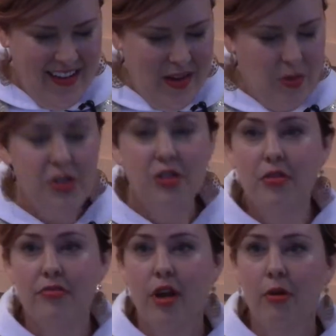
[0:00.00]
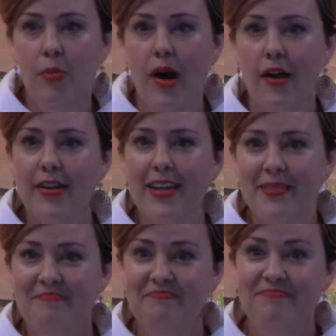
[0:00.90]
Would you throw a party?
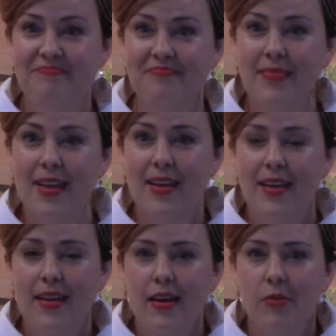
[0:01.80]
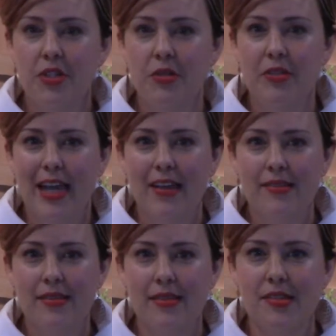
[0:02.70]
Would you dance
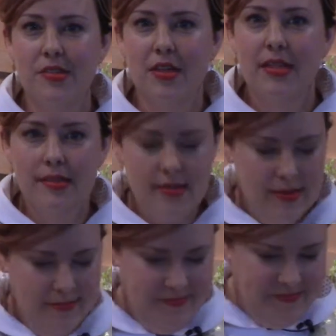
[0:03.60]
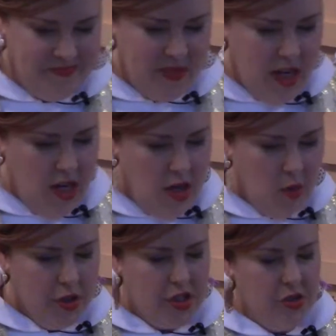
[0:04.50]
in the streets?
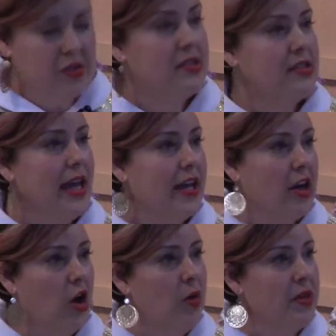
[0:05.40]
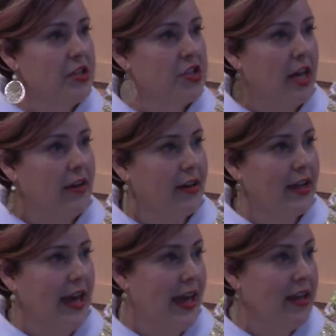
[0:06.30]
Would you stay at home and share
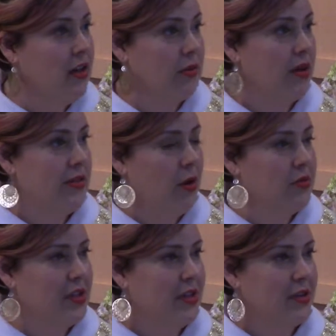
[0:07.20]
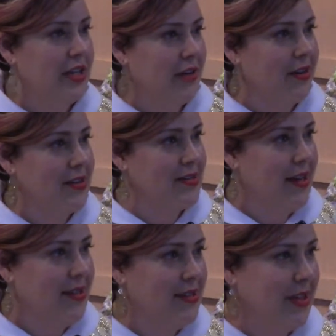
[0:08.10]
cake with only your nearest
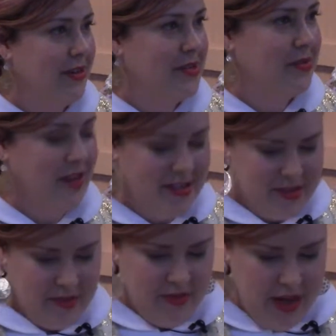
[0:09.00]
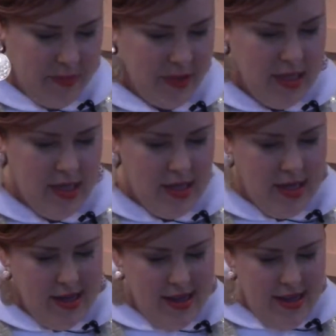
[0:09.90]
and dearest friends and family
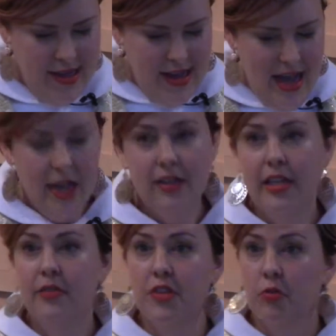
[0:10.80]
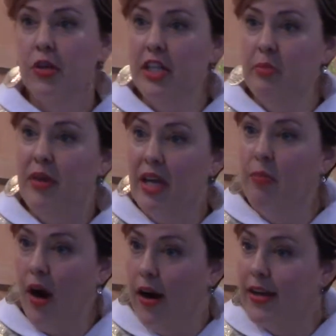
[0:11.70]
and leave the really big
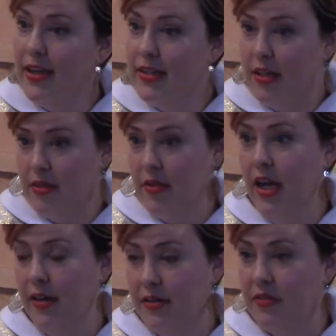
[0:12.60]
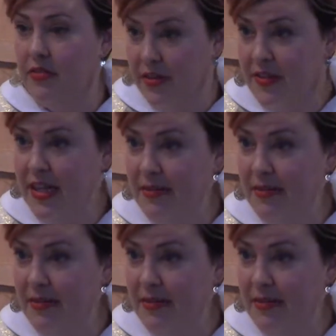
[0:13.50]
party to 350?